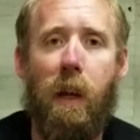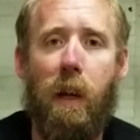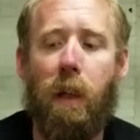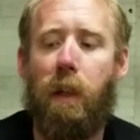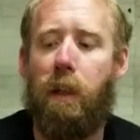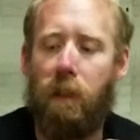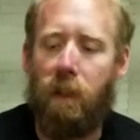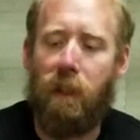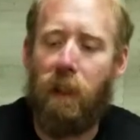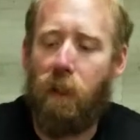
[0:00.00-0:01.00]
because the
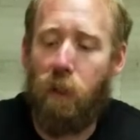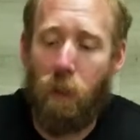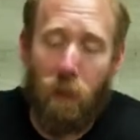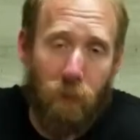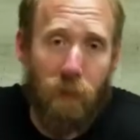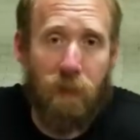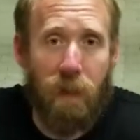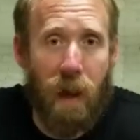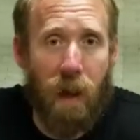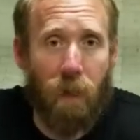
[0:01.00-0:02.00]
signature of this
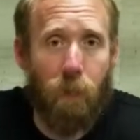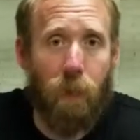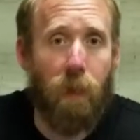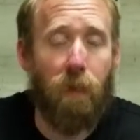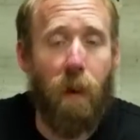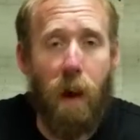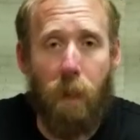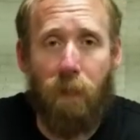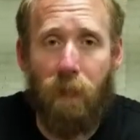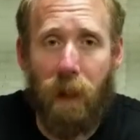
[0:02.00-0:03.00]
style is all
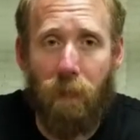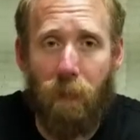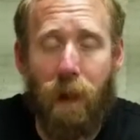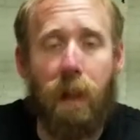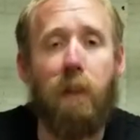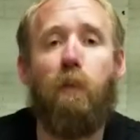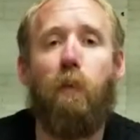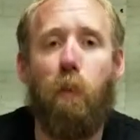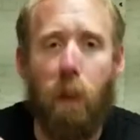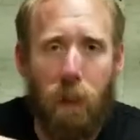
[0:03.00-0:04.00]
hop flavor and it's
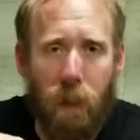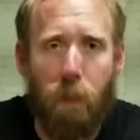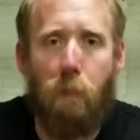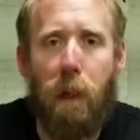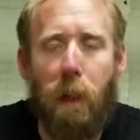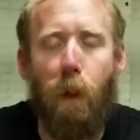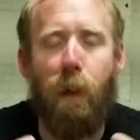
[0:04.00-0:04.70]
really pillowy